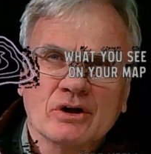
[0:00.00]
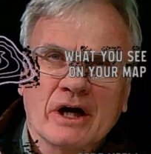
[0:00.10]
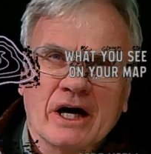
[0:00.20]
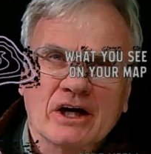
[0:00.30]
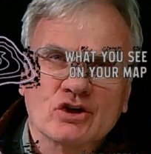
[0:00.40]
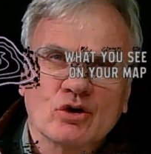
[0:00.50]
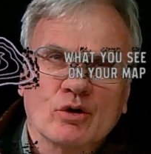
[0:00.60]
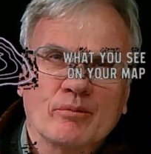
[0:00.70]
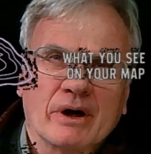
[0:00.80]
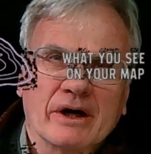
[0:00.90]
as shown
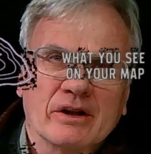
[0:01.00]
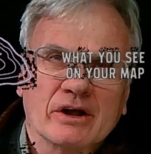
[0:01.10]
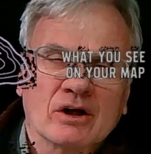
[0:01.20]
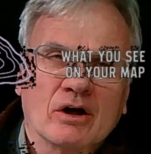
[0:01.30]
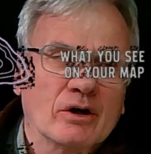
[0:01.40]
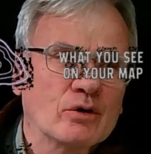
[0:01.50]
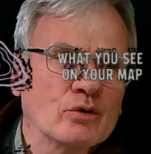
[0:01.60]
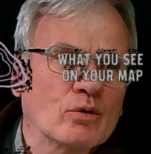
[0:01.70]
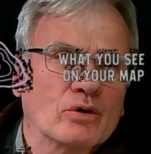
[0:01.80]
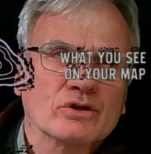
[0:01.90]
by the
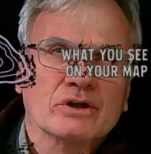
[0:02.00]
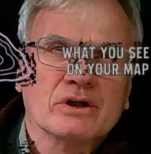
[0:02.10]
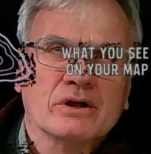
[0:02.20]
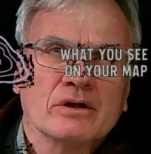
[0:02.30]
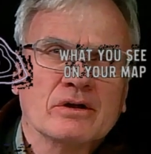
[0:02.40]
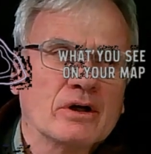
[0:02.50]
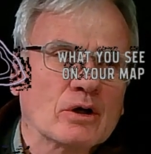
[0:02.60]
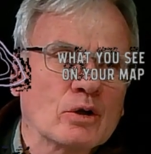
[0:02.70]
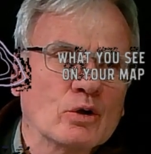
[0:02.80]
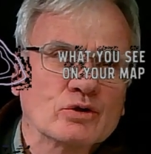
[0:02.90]
contours that are
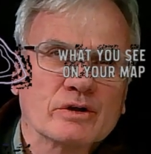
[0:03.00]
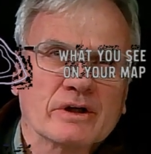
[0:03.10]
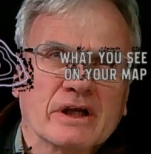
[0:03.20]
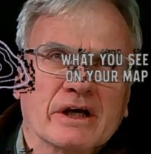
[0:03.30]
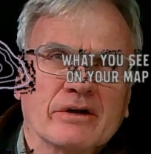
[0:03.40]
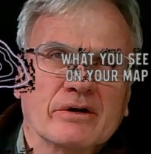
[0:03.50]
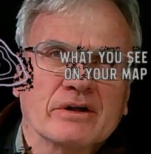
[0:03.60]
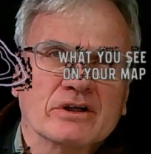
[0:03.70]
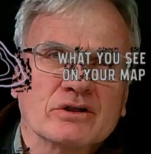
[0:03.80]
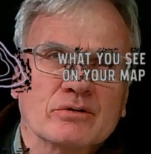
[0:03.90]
closer together in
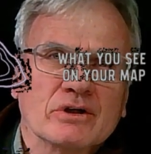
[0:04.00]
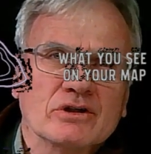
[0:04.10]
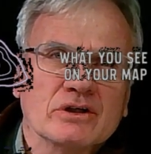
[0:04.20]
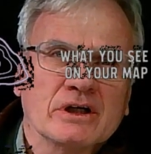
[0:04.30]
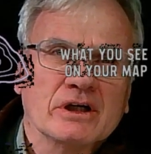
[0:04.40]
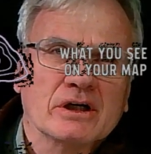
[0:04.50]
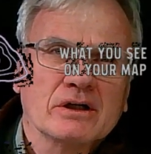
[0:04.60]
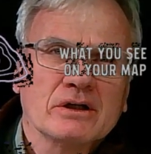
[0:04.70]
this region here